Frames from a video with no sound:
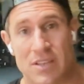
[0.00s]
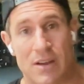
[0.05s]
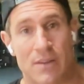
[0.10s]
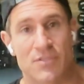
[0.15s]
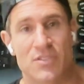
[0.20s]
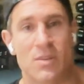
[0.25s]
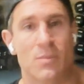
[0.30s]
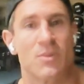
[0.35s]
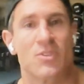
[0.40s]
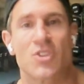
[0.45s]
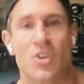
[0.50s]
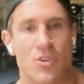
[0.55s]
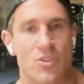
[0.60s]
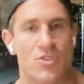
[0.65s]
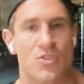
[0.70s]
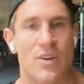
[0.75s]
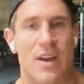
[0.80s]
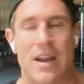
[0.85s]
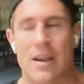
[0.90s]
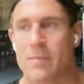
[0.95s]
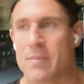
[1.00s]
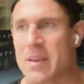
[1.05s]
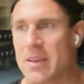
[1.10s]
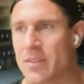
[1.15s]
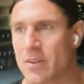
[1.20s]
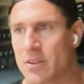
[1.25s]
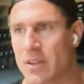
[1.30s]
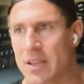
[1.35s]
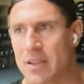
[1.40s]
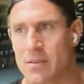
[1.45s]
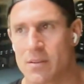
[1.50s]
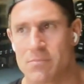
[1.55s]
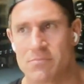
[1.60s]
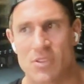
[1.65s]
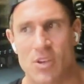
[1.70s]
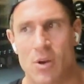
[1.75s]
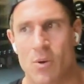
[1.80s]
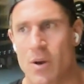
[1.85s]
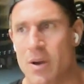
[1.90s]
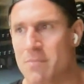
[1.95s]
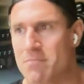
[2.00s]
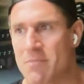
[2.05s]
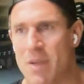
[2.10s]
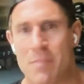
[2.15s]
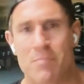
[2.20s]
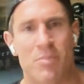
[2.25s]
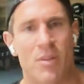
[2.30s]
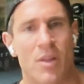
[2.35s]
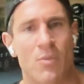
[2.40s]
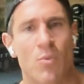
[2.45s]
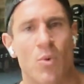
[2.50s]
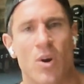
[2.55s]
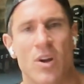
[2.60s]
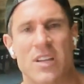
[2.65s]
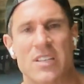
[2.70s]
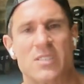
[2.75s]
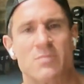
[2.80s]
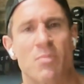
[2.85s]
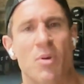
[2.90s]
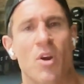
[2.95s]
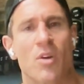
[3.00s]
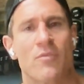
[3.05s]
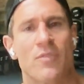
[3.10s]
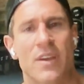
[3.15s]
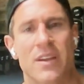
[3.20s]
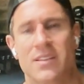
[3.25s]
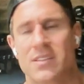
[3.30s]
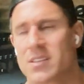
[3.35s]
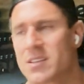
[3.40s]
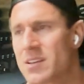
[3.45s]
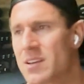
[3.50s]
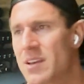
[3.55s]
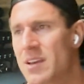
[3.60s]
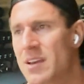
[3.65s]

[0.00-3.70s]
Now, if someone turns around to me and they're like, oh, you know what? My blood work is perfect.